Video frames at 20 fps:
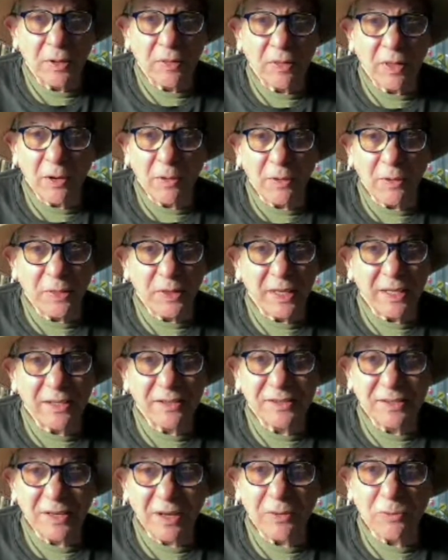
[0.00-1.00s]
little
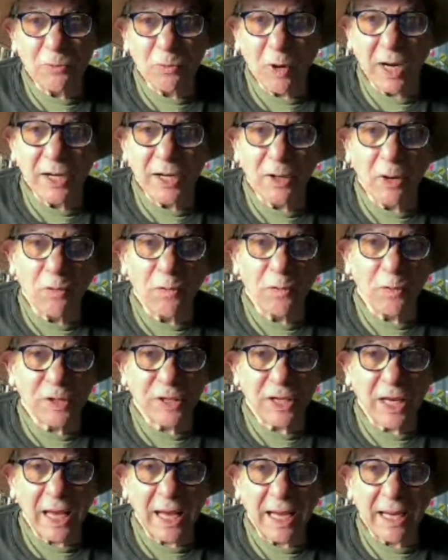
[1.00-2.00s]
things done right over
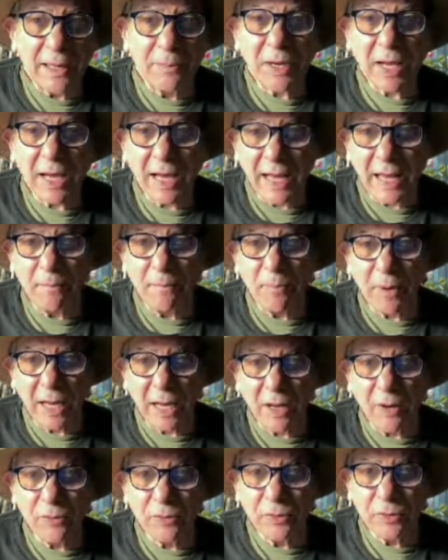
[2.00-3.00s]
time
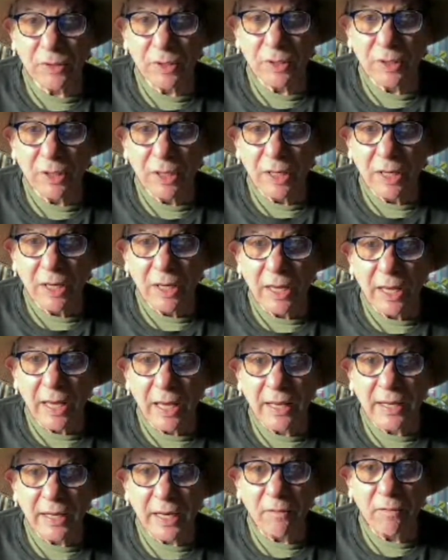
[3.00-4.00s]
compound.
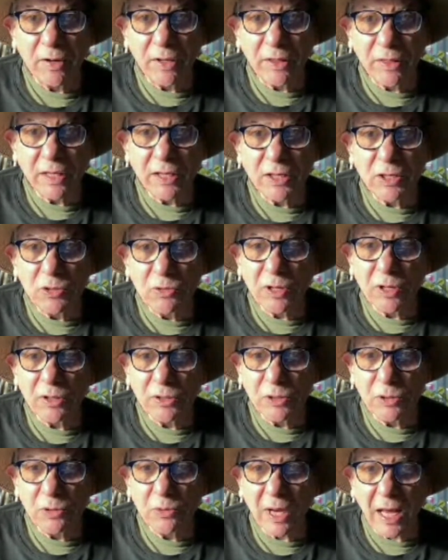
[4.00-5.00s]
And everything you
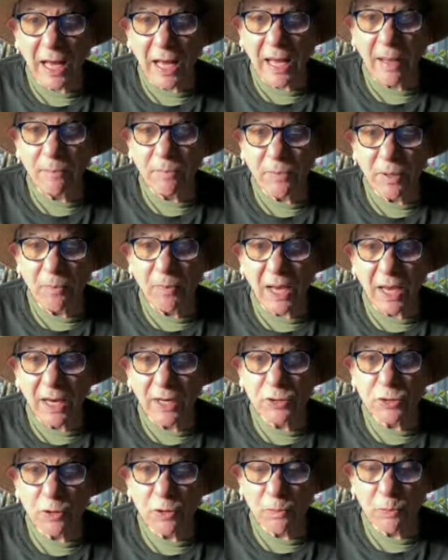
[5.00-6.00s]
can do to
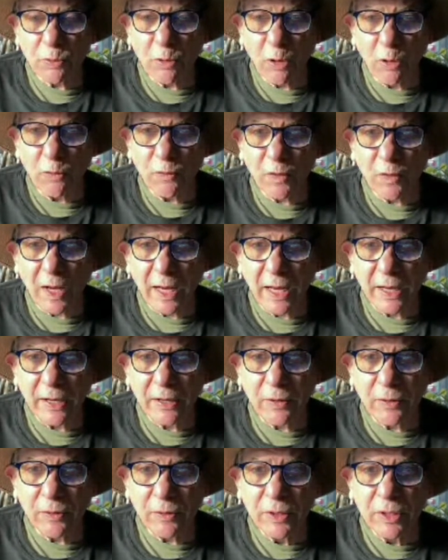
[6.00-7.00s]
optimize your
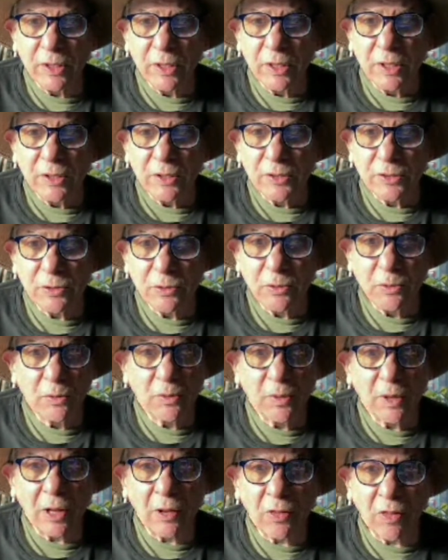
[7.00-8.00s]
profile,
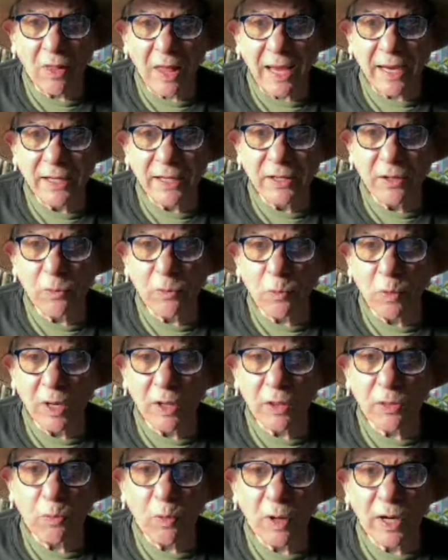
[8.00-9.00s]
to align it
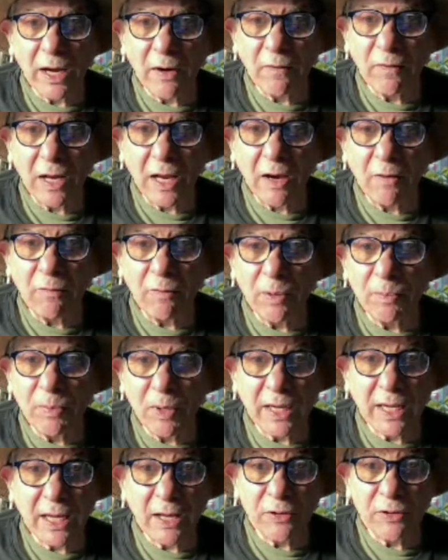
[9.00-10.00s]
with whatever
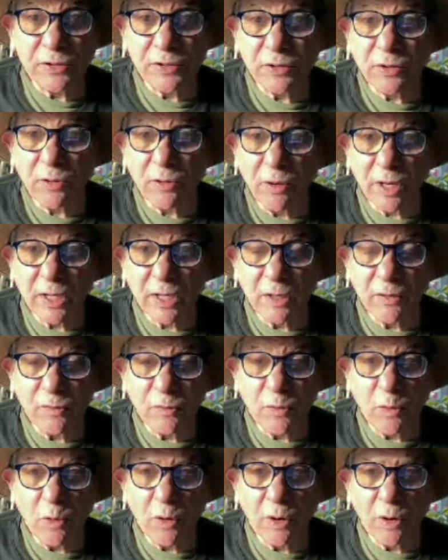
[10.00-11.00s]
everybody else is looking
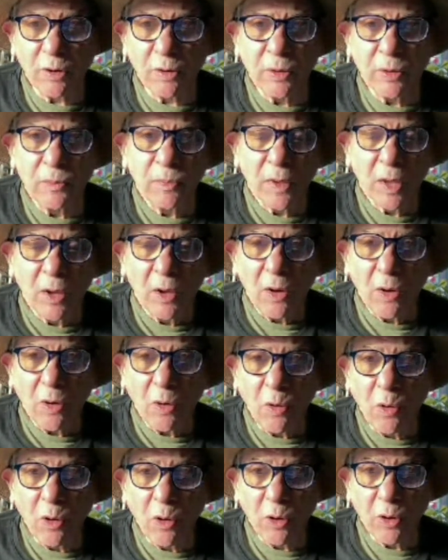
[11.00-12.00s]
for
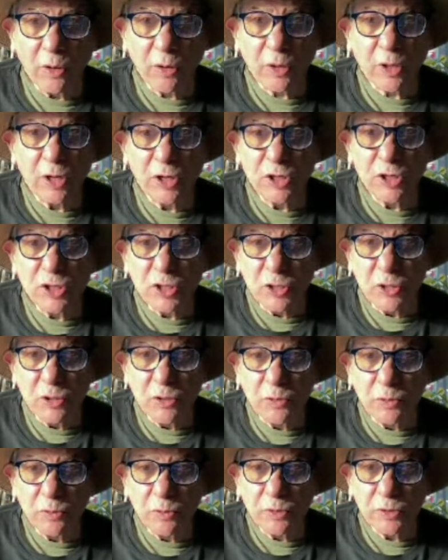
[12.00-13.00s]
or can
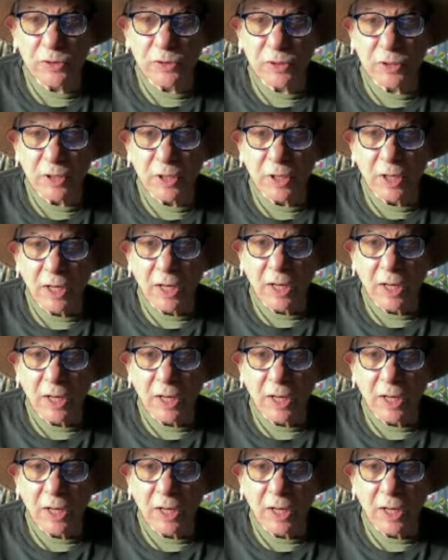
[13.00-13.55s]
use,